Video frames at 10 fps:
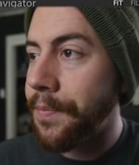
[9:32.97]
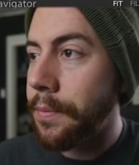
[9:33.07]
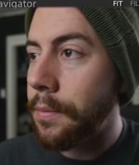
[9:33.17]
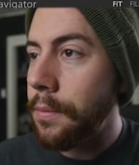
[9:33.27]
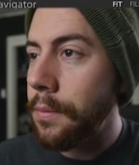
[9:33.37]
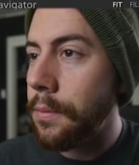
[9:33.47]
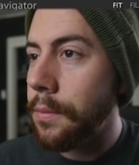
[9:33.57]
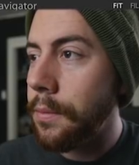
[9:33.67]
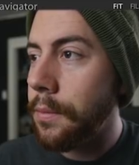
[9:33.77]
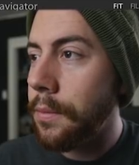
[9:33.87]

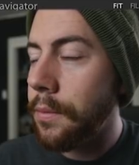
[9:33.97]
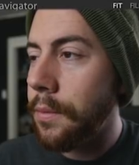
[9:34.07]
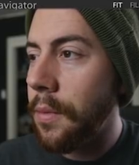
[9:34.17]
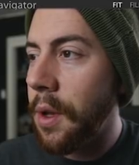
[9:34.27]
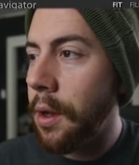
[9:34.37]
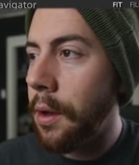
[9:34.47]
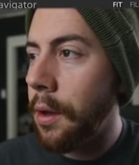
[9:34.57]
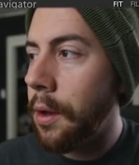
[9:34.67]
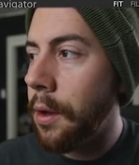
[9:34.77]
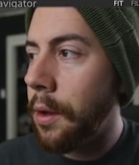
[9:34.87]
[no speech]